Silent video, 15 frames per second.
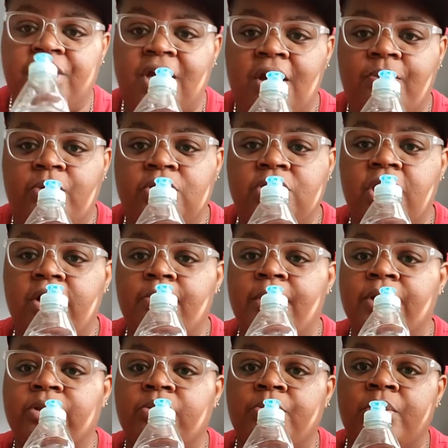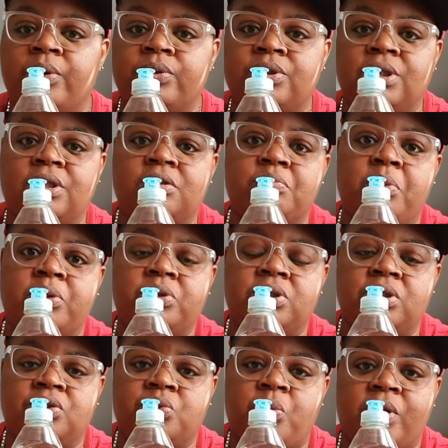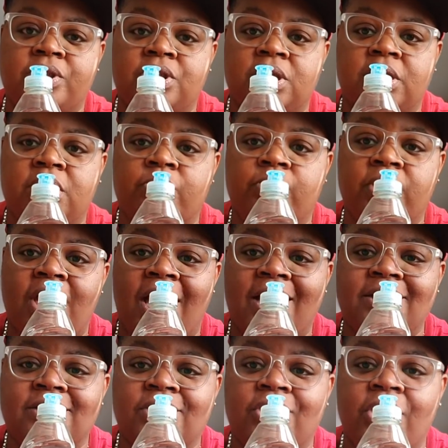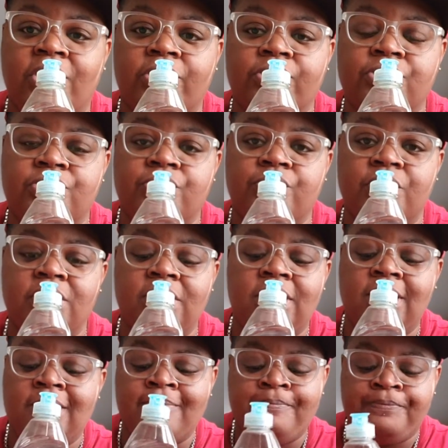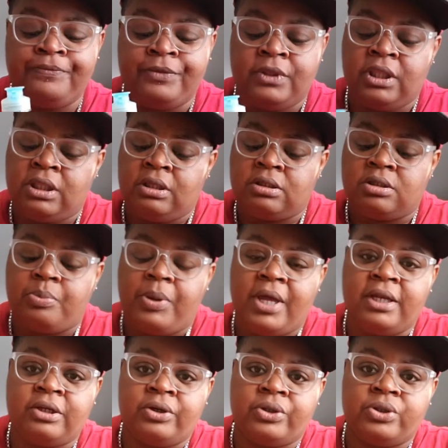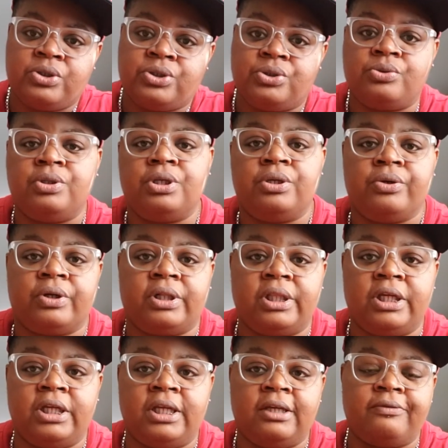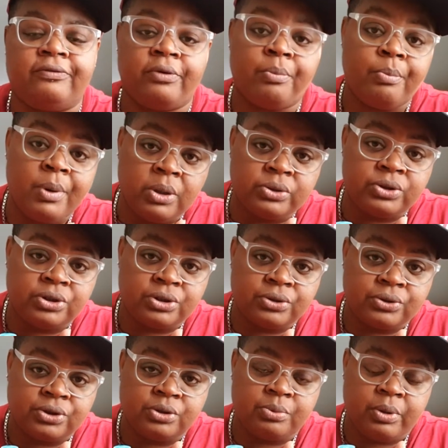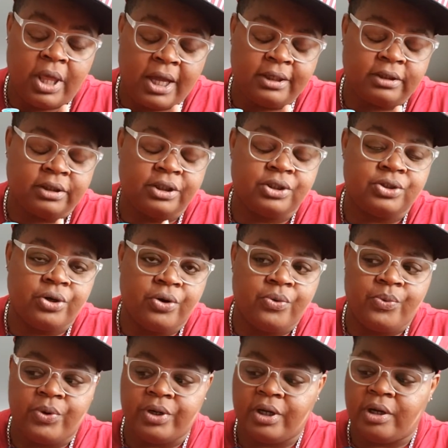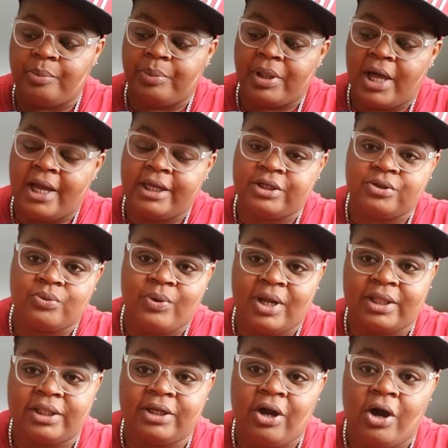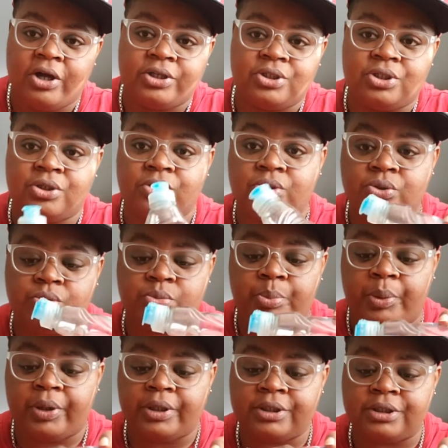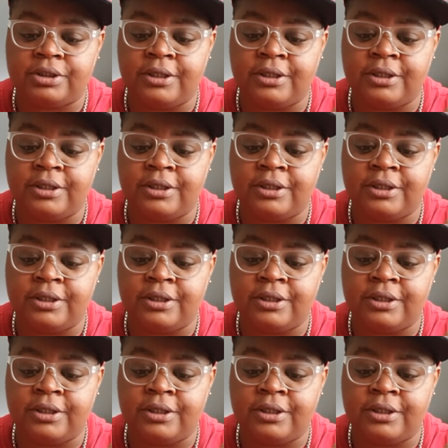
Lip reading: I want to talk about the most is most dishwashing liquid has a color to it. Depending on the shoe that you're cleaning, for most shoes you likely don't want to apply it directly onto your toothbrush